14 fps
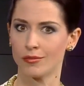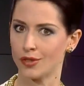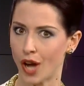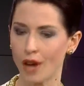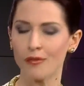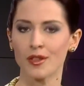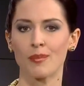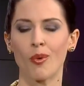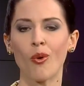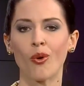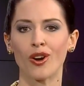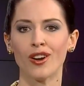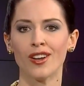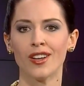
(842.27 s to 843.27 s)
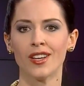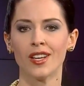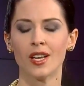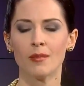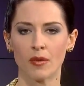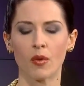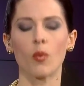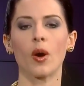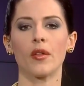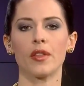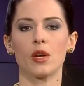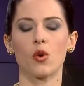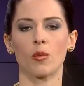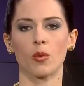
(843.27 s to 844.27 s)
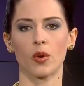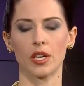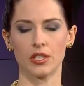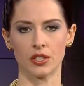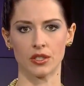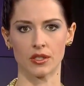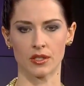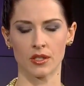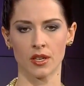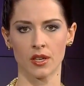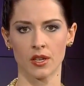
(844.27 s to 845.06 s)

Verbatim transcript: not for the poor, but for wealthy corporations.